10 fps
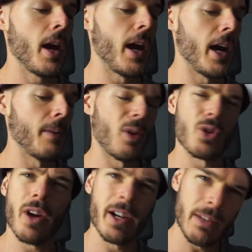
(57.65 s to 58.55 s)
I'll
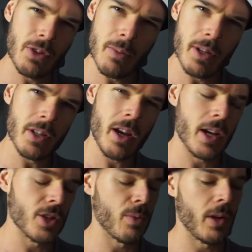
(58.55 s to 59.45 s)
try and give some
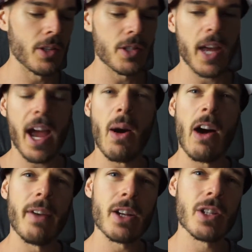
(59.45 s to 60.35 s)
insight as well as to
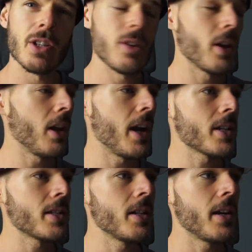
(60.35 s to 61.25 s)
how I've actually
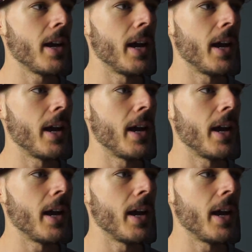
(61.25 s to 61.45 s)
utilized it